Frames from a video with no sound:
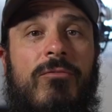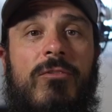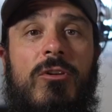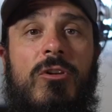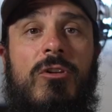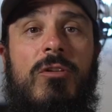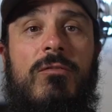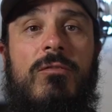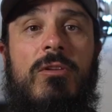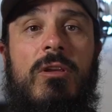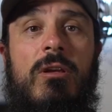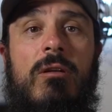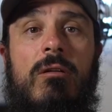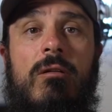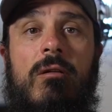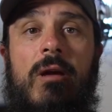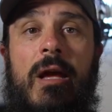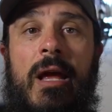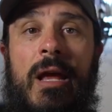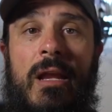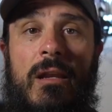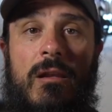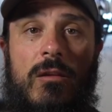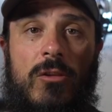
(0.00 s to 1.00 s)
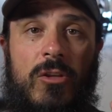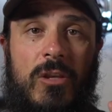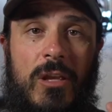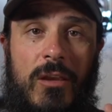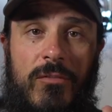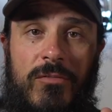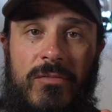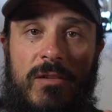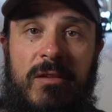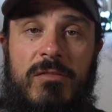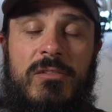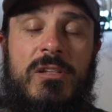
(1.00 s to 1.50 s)
field of view and you
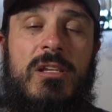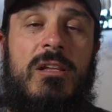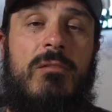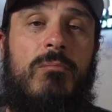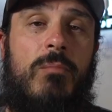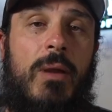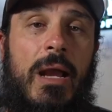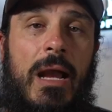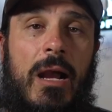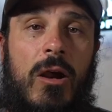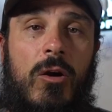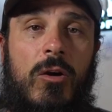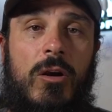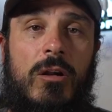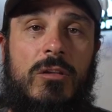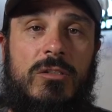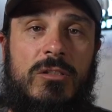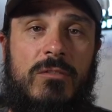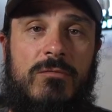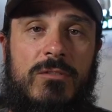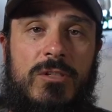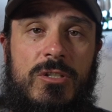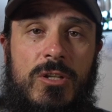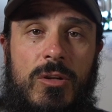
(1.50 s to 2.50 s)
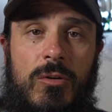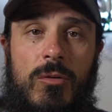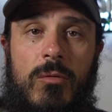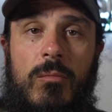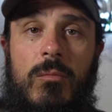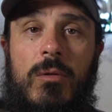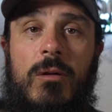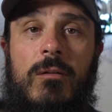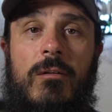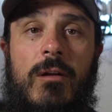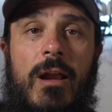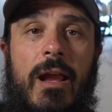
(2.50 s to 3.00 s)
get 15 powers of
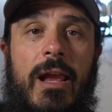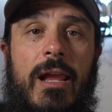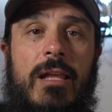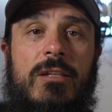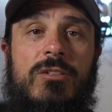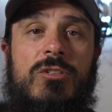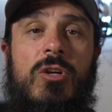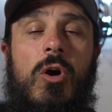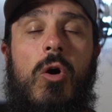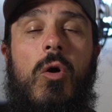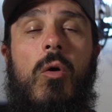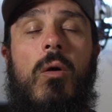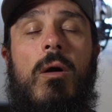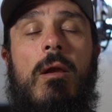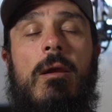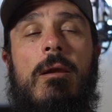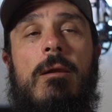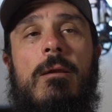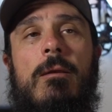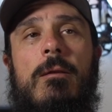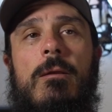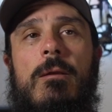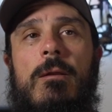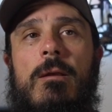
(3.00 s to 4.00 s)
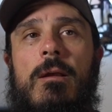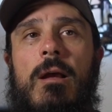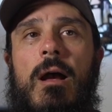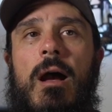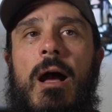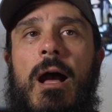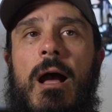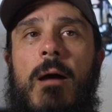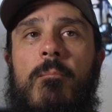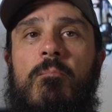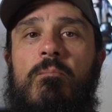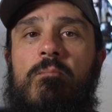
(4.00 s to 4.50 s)
zoom, right? So,
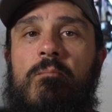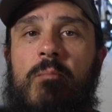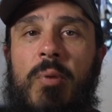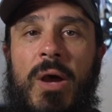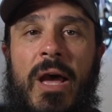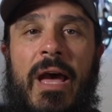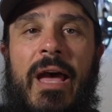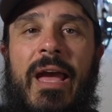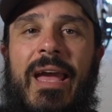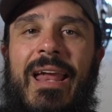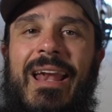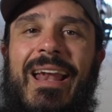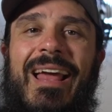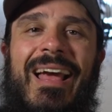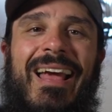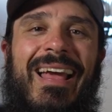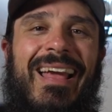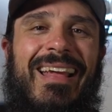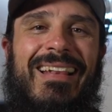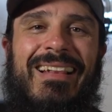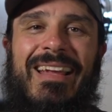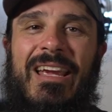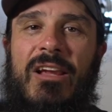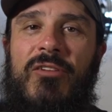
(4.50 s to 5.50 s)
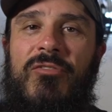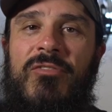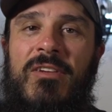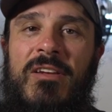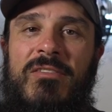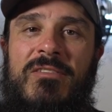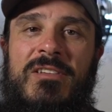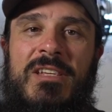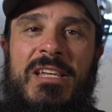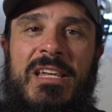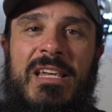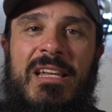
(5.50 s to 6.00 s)
like
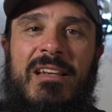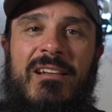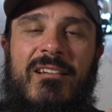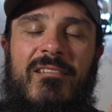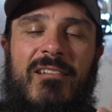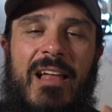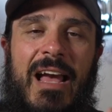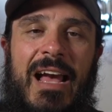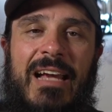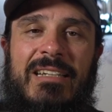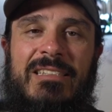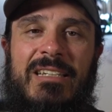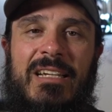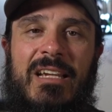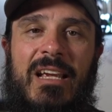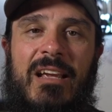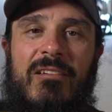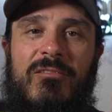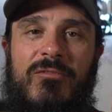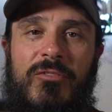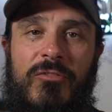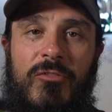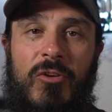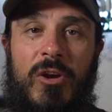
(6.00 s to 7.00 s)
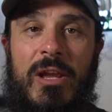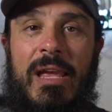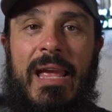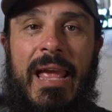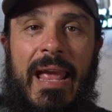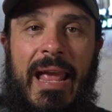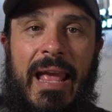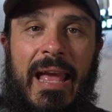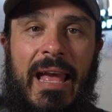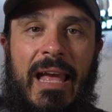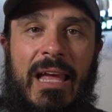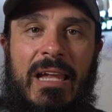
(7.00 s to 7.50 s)
15 glassing
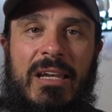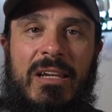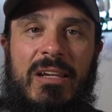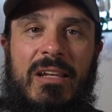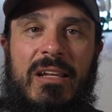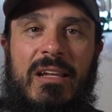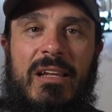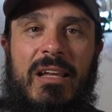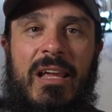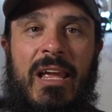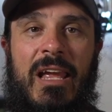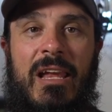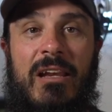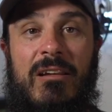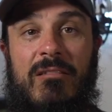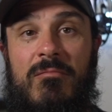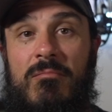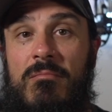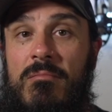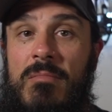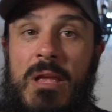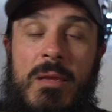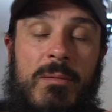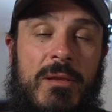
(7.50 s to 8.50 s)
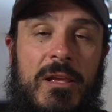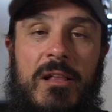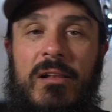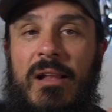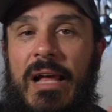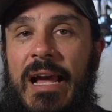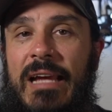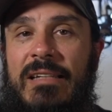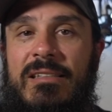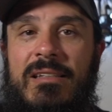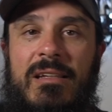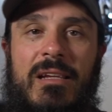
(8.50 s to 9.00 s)
freehand and maybe
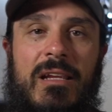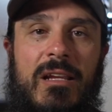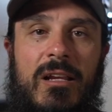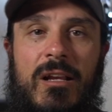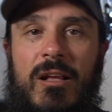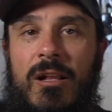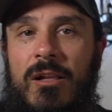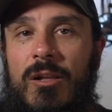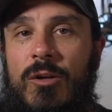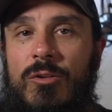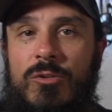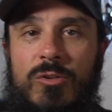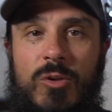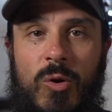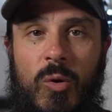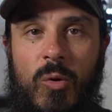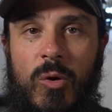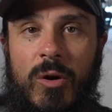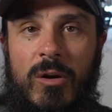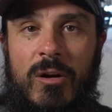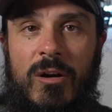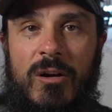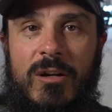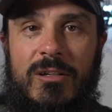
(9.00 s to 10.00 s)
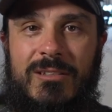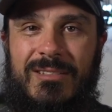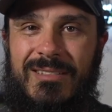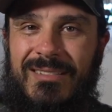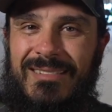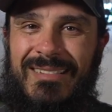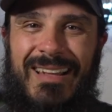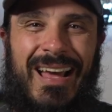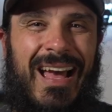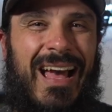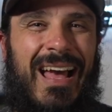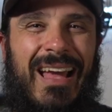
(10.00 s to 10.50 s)
glassing in close quarters,
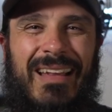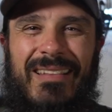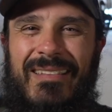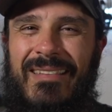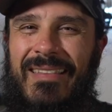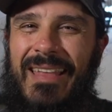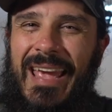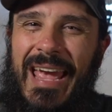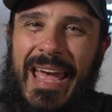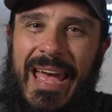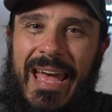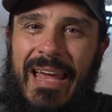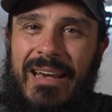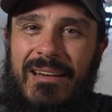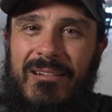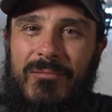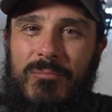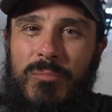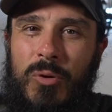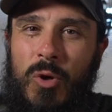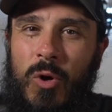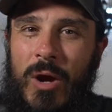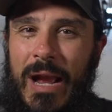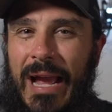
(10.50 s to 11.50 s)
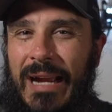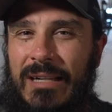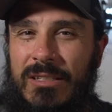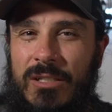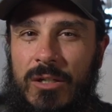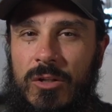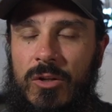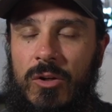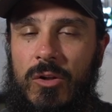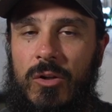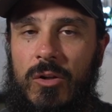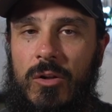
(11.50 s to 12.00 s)
not that
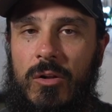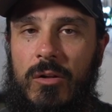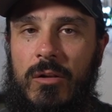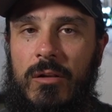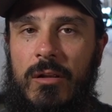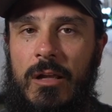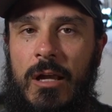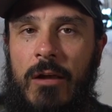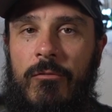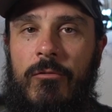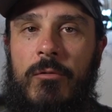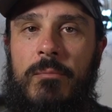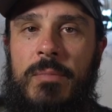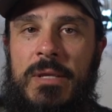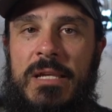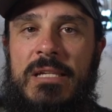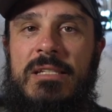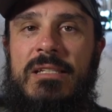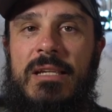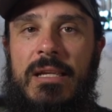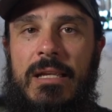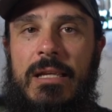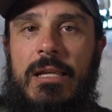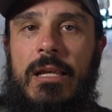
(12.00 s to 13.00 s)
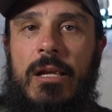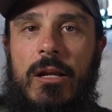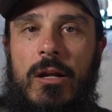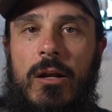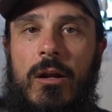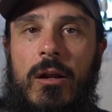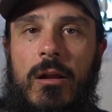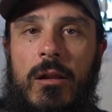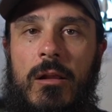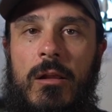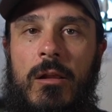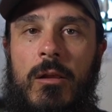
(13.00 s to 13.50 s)
practical of a piece of
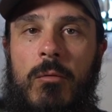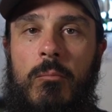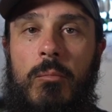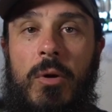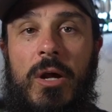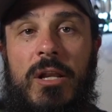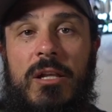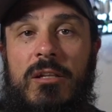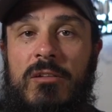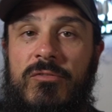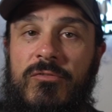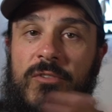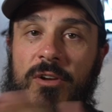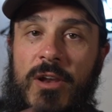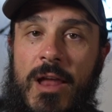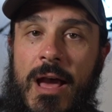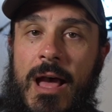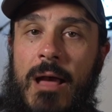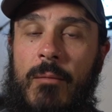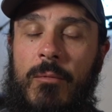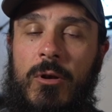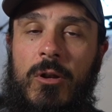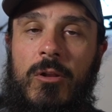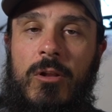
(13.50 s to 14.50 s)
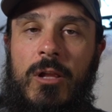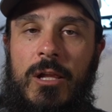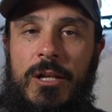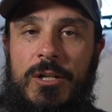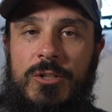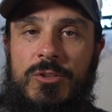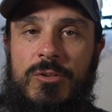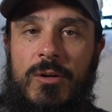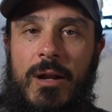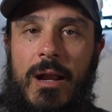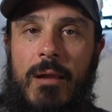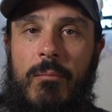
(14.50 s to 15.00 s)
gear, but it's phenomenal on
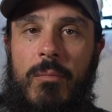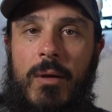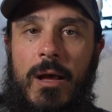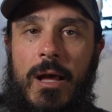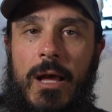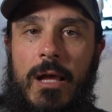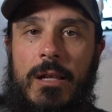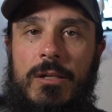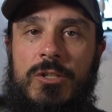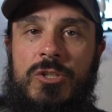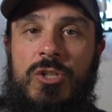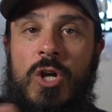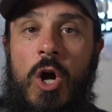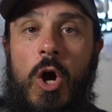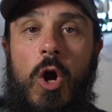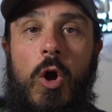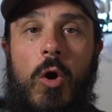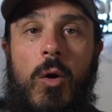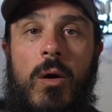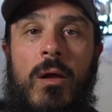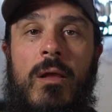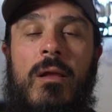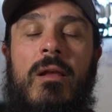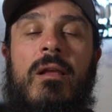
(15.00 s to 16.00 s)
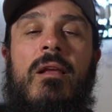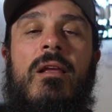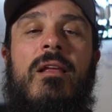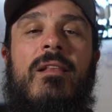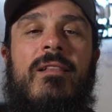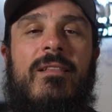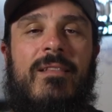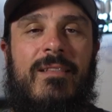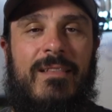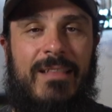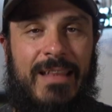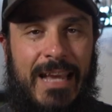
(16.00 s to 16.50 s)
a tripod. So
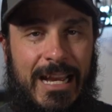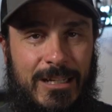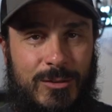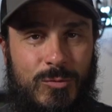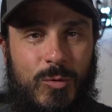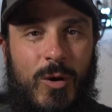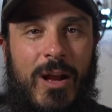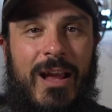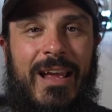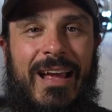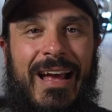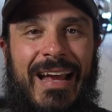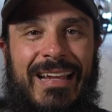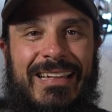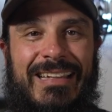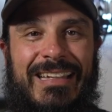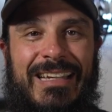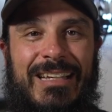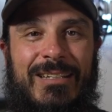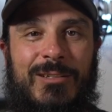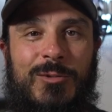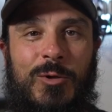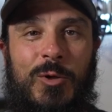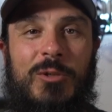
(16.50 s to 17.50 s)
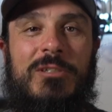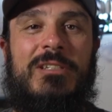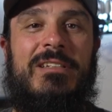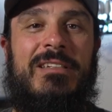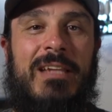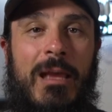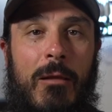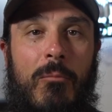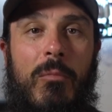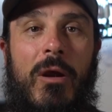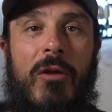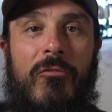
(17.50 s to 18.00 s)
that's why I lean towards a
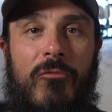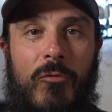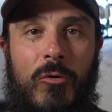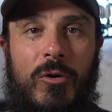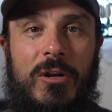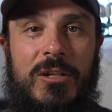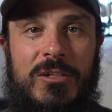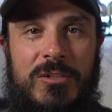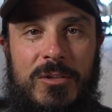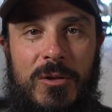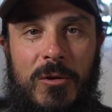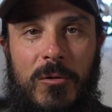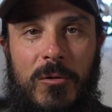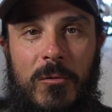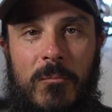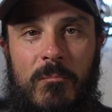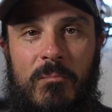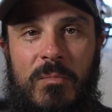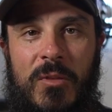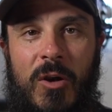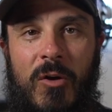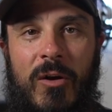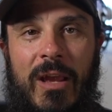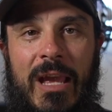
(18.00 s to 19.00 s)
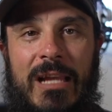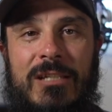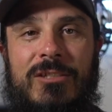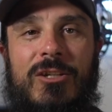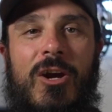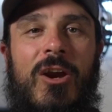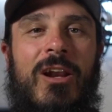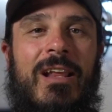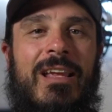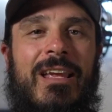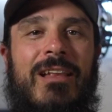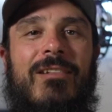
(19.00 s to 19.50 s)
10x42. Okay,
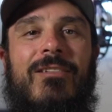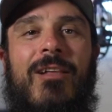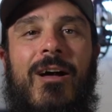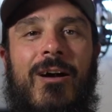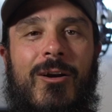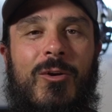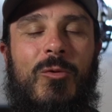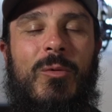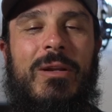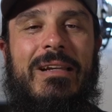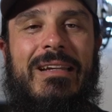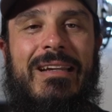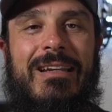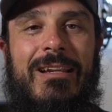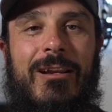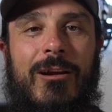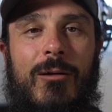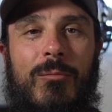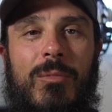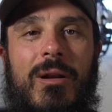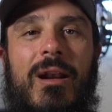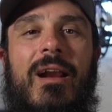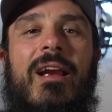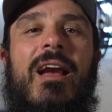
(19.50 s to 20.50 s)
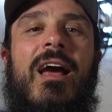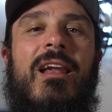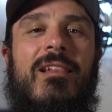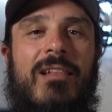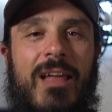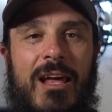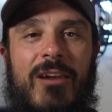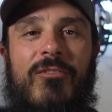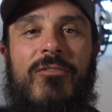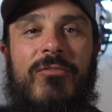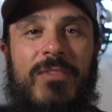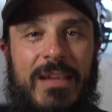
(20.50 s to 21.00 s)
sorry to get long-winded here, but I got a
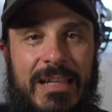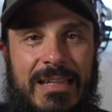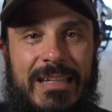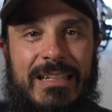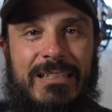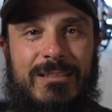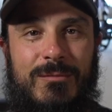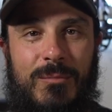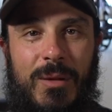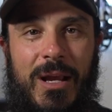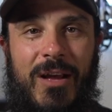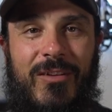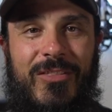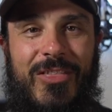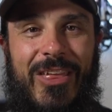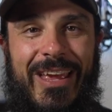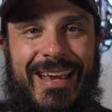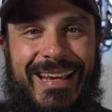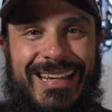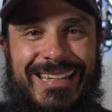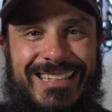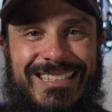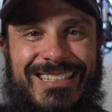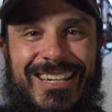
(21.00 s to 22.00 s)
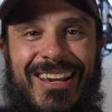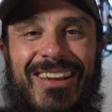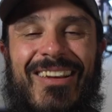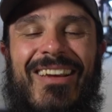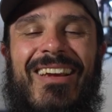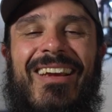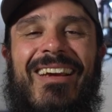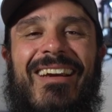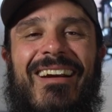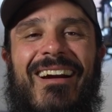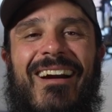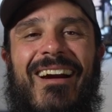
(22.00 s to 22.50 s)
lot of feelings about this.
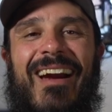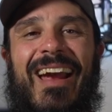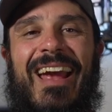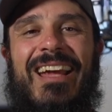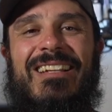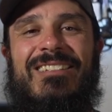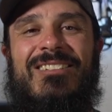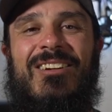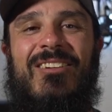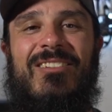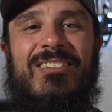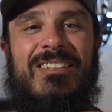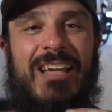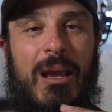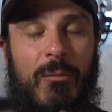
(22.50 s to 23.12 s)
All right, so it's a